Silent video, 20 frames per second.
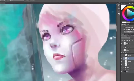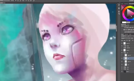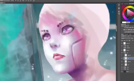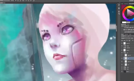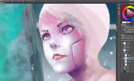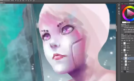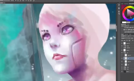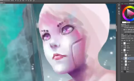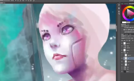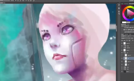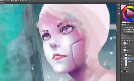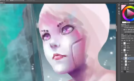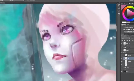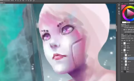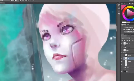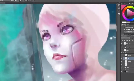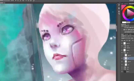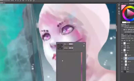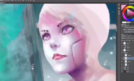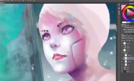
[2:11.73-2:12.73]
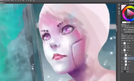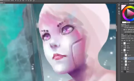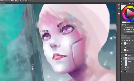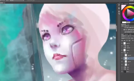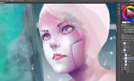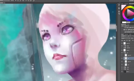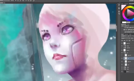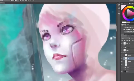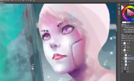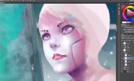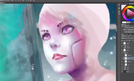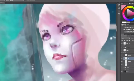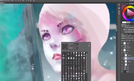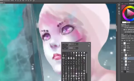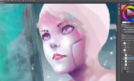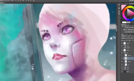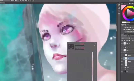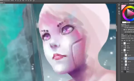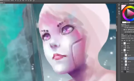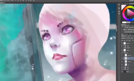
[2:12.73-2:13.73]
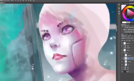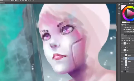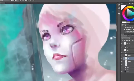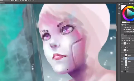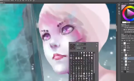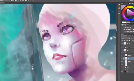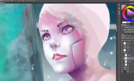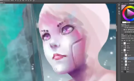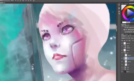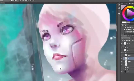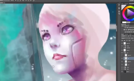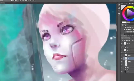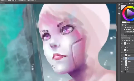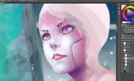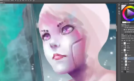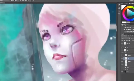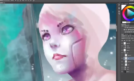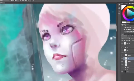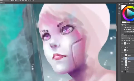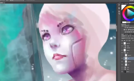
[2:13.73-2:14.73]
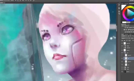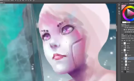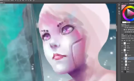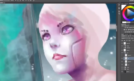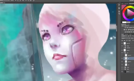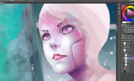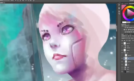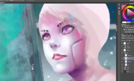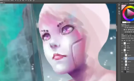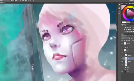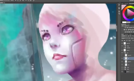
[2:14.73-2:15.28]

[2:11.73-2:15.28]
Nobody speaks.